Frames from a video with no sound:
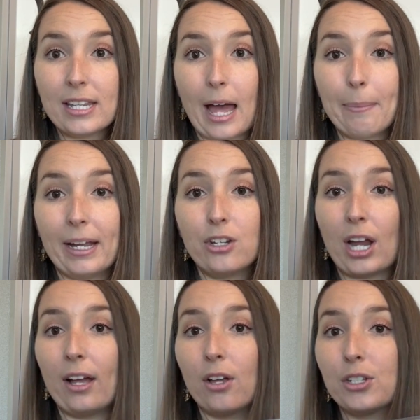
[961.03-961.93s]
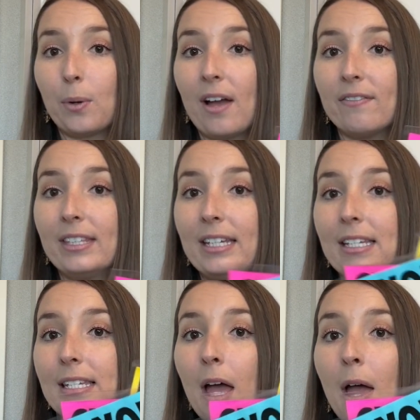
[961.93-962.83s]
to that page, I also have
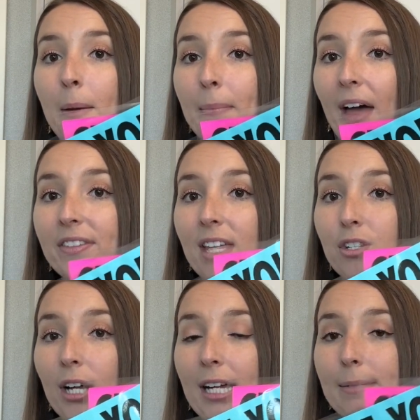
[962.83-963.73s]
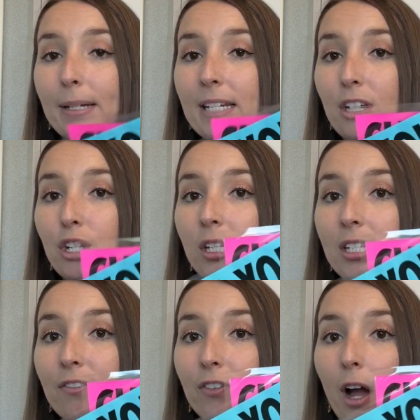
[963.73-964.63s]
these math center
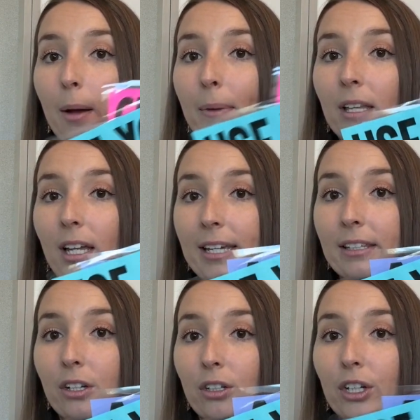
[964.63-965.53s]
expectations from Lucky Little